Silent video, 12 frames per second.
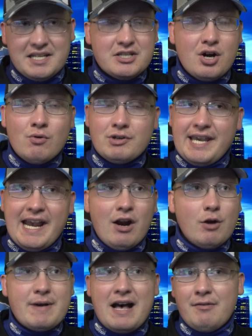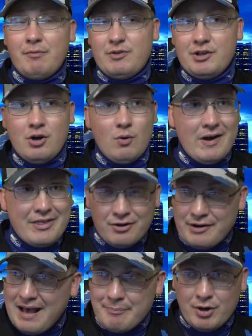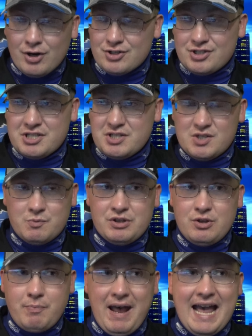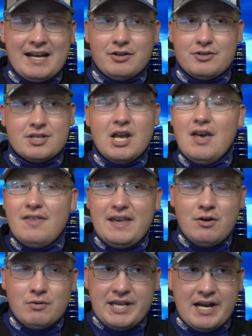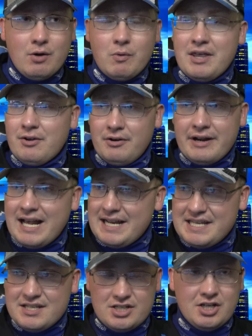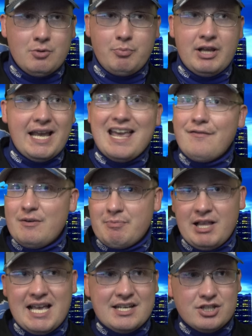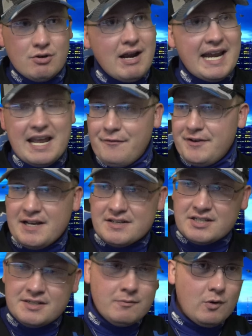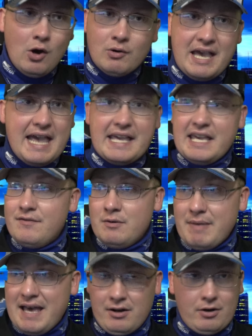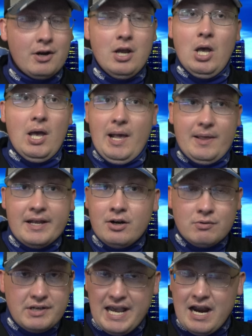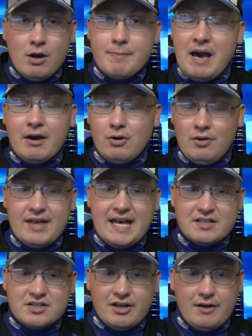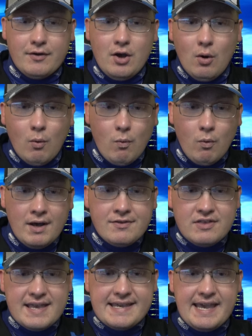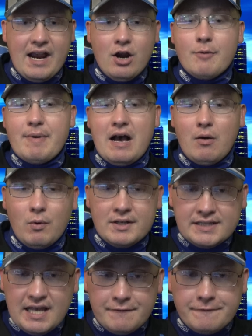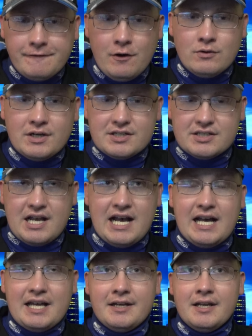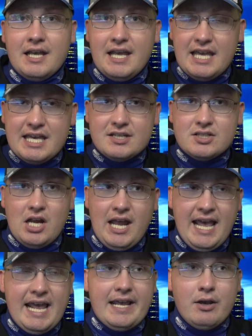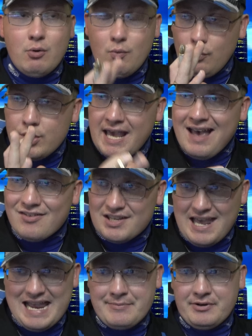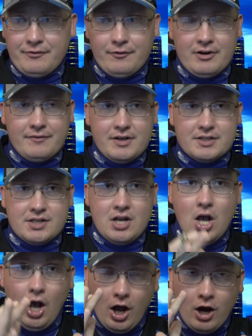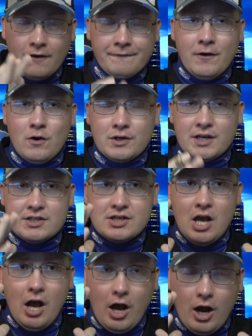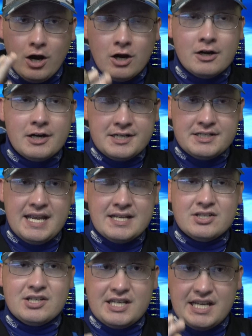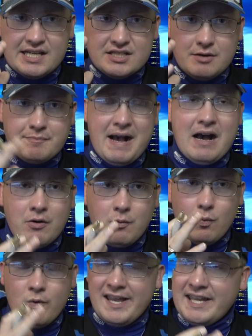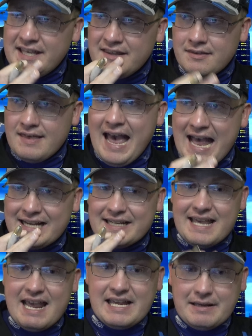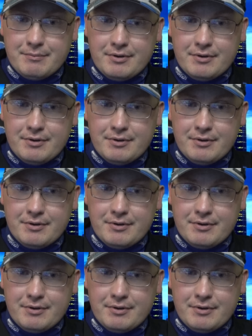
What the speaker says: They don't care about, whether or not Parsons is with the Packers. They don't care whether or not he's going to play. If he plays, great. If he doesn't, okay, even better. They don't care about all that stuff. What they care about, what they focused on is, hey, we have a game in front of us. Our focus, our intensity is about winning that game.